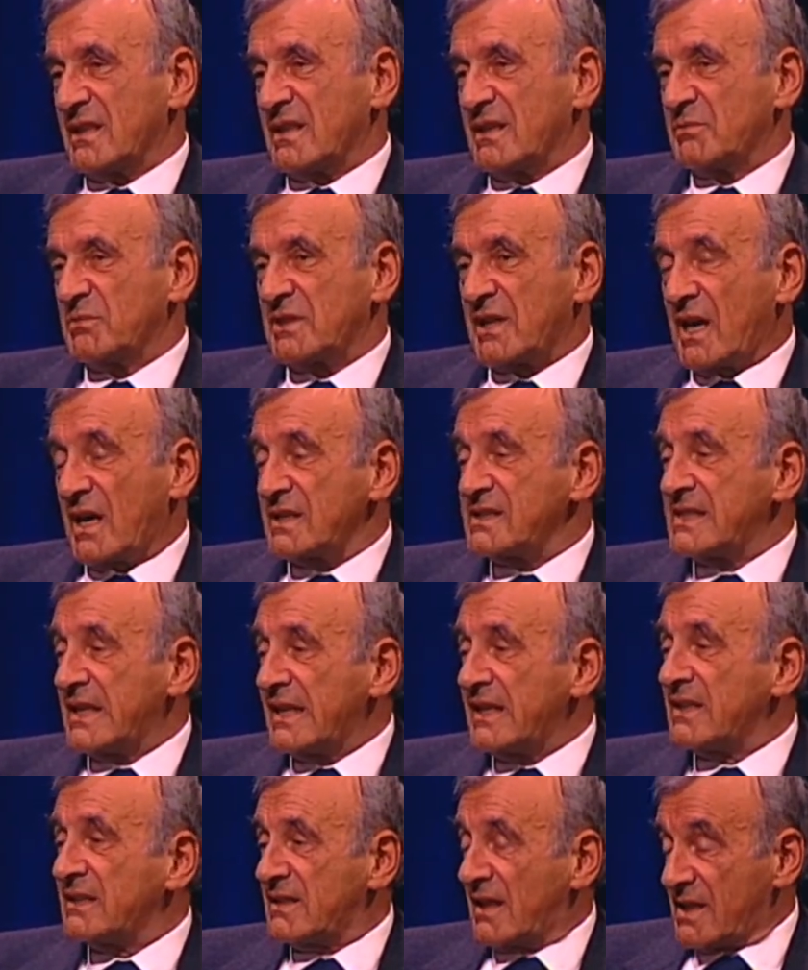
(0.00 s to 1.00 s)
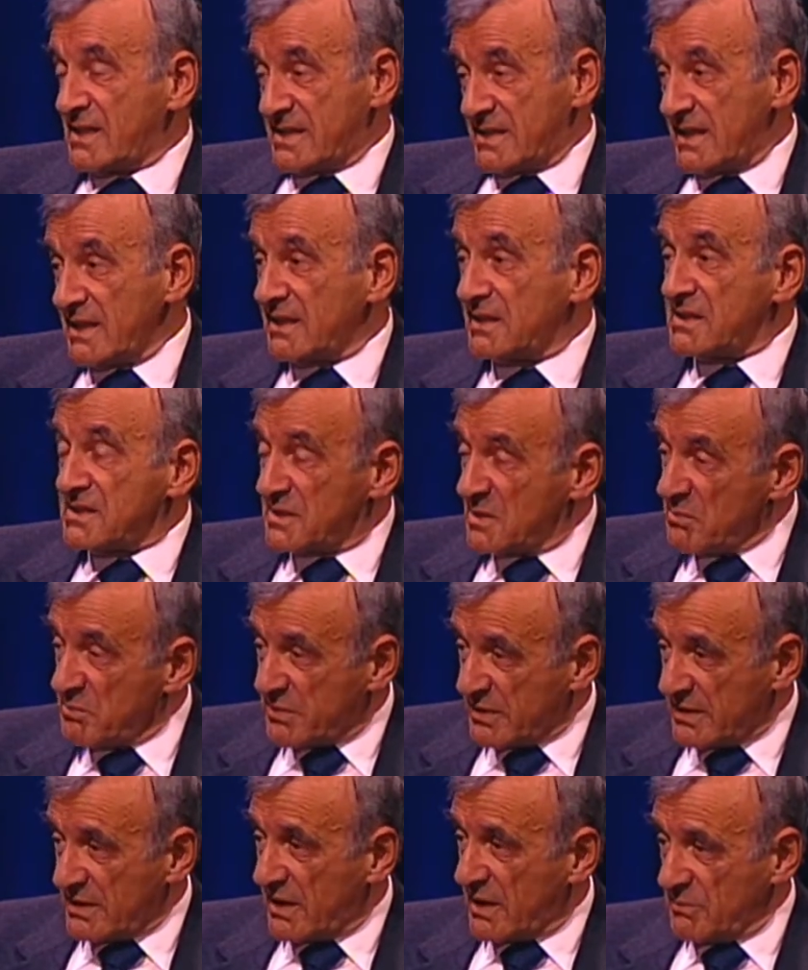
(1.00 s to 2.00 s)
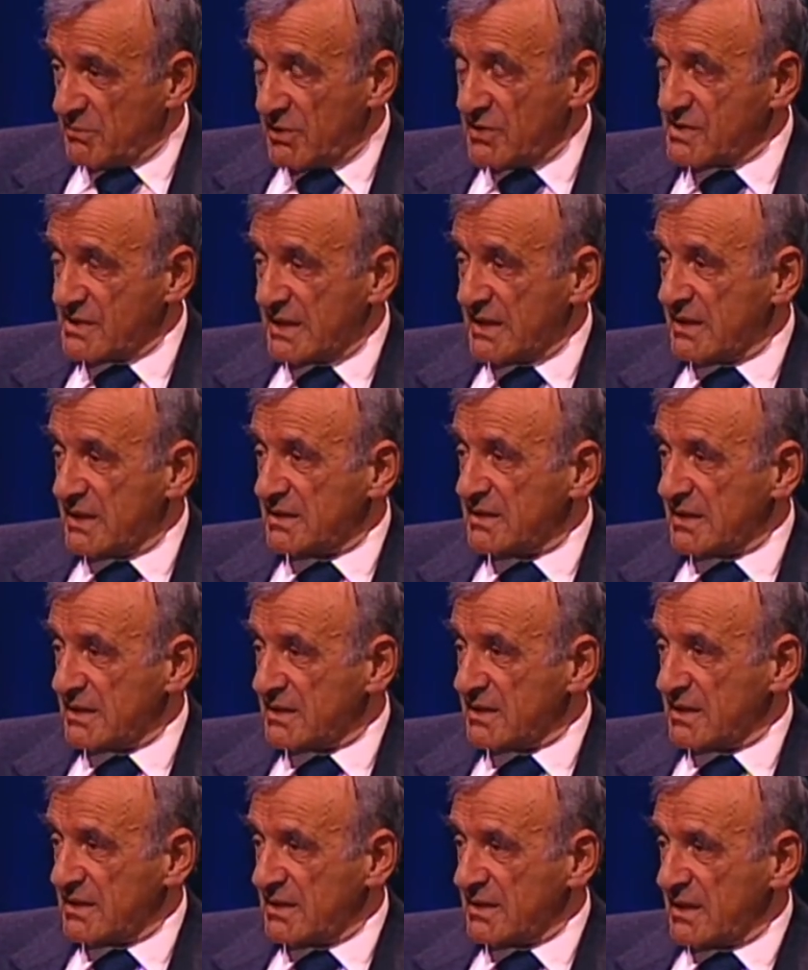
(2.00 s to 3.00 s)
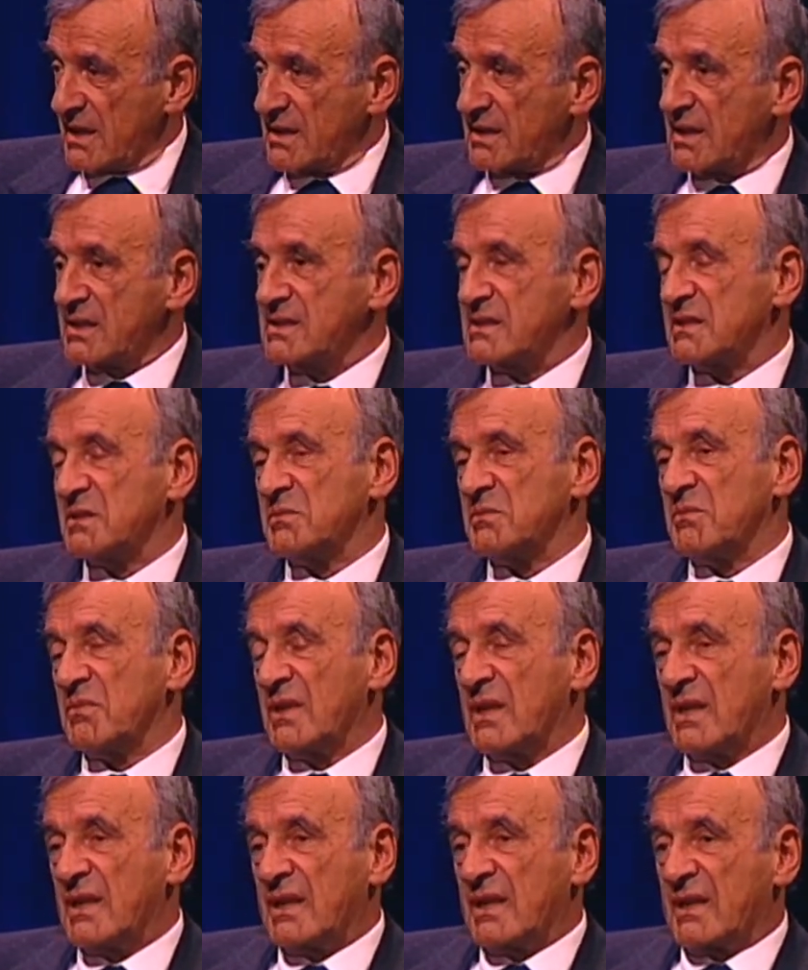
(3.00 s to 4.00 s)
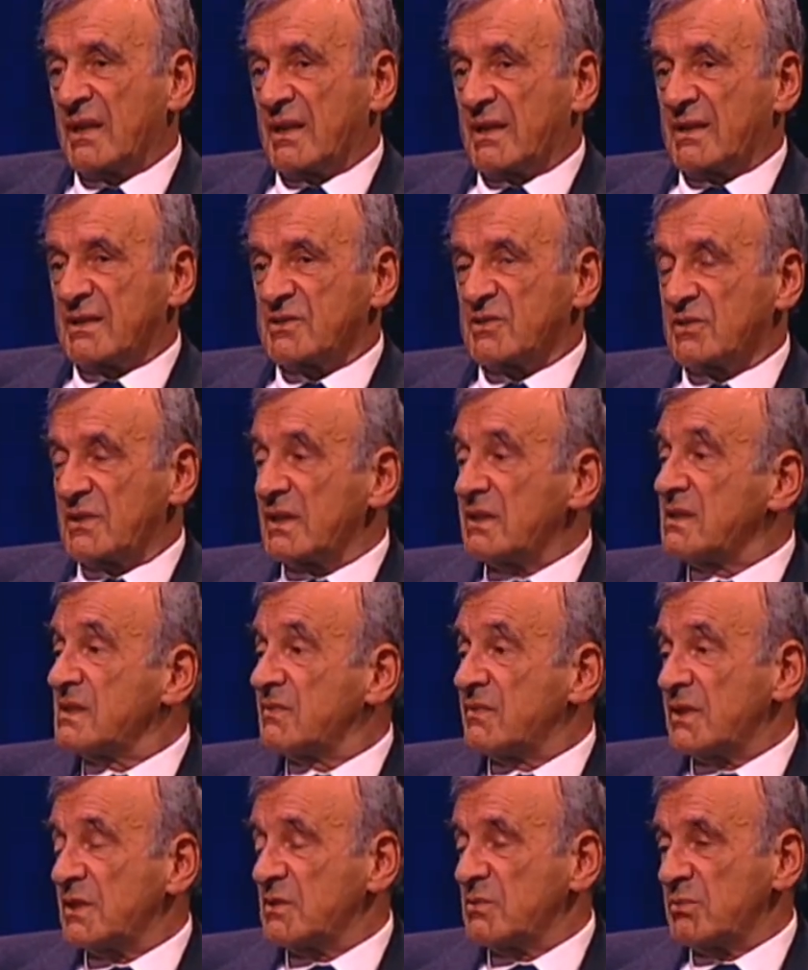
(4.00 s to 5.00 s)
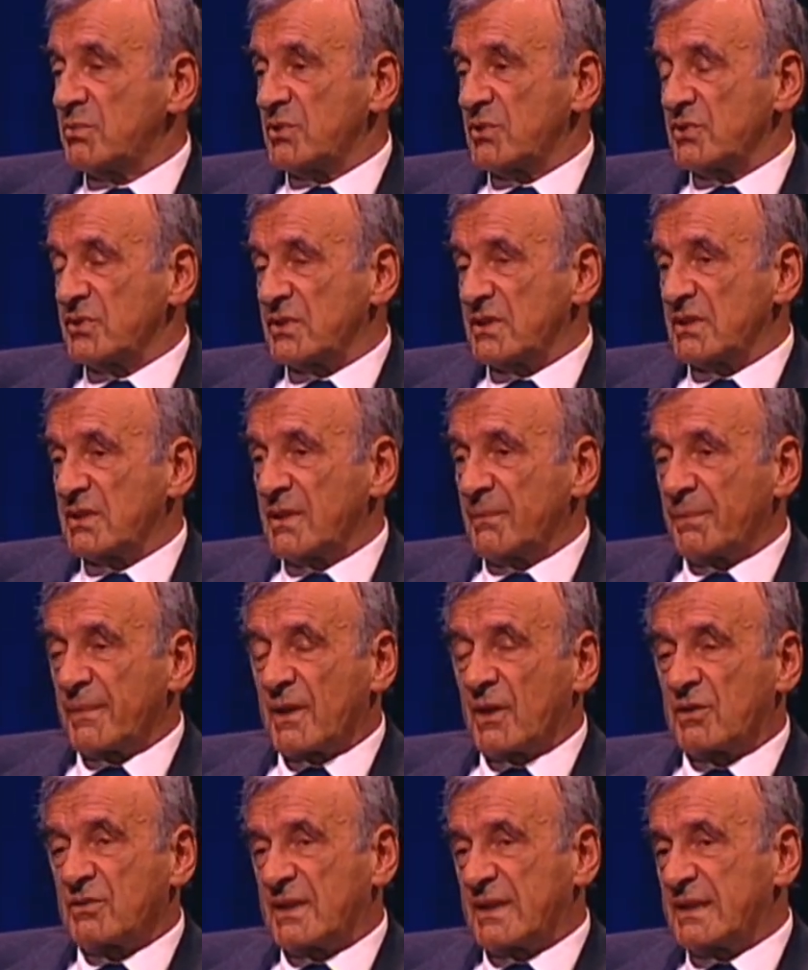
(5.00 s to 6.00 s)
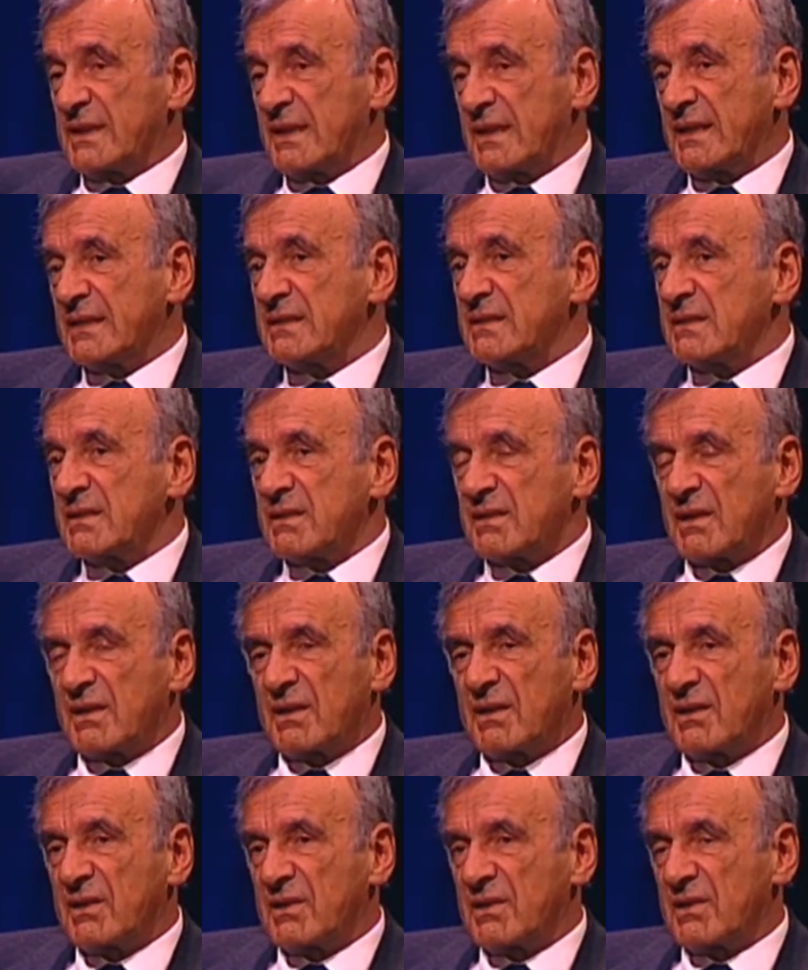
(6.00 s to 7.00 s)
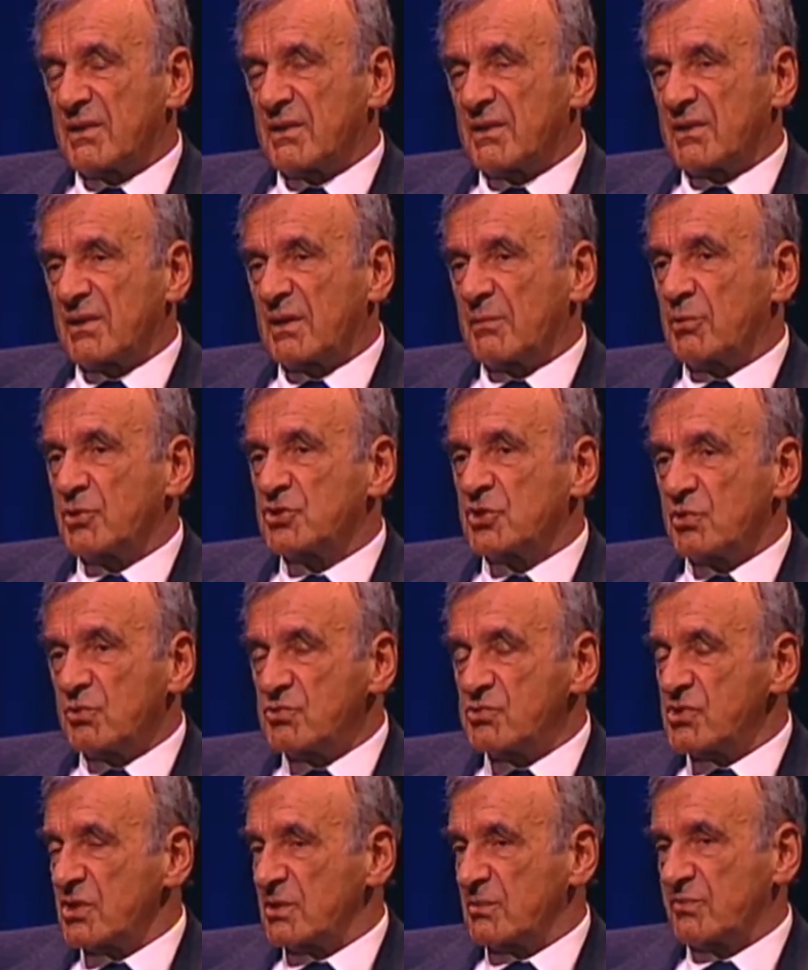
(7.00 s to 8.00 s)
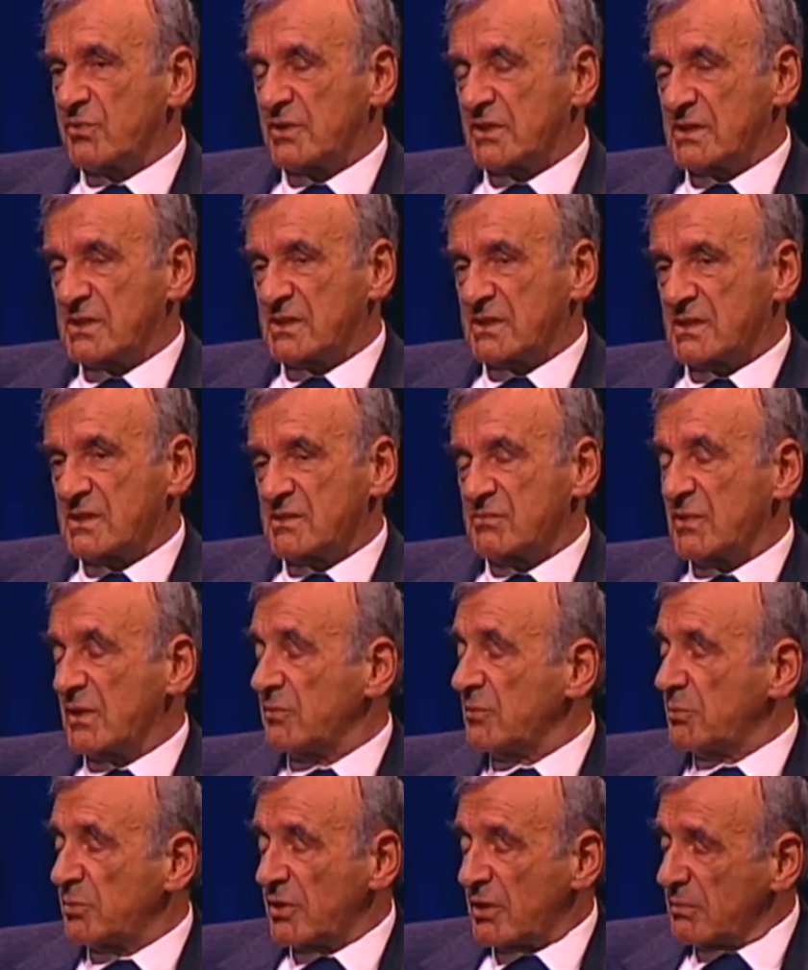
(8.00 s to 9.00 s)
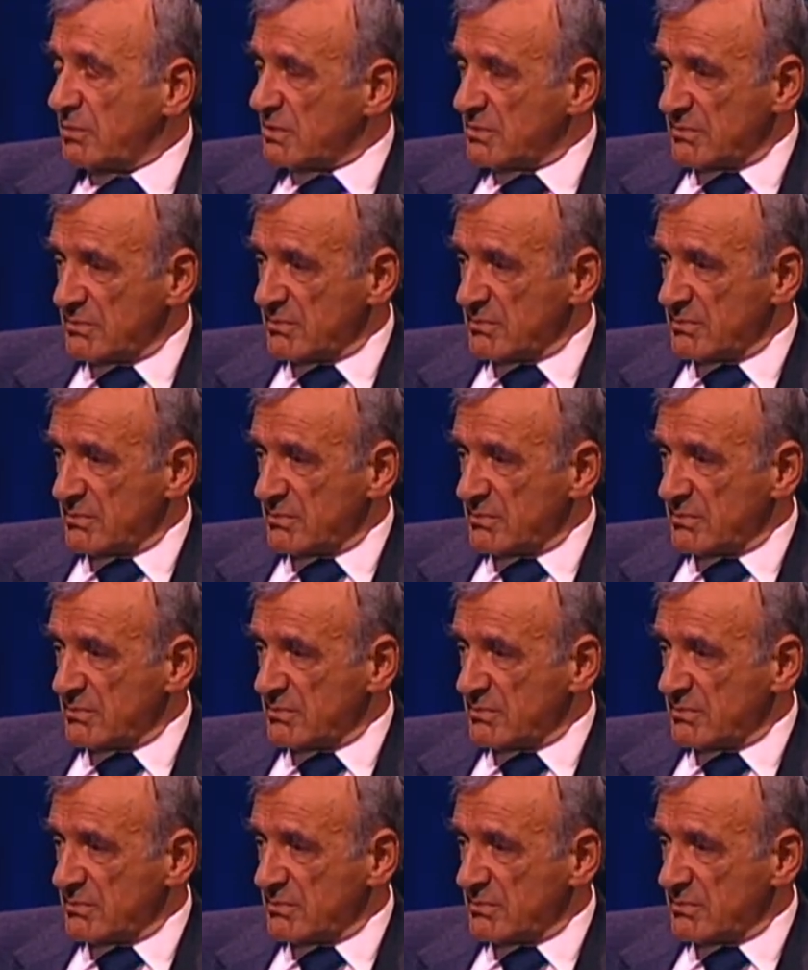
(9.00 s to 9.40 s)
But I say, it, I say it in sympathy. I'm not saying it against them. So that is very important. On the other hand, uh, about Jerusalem, for instance, we have a problem.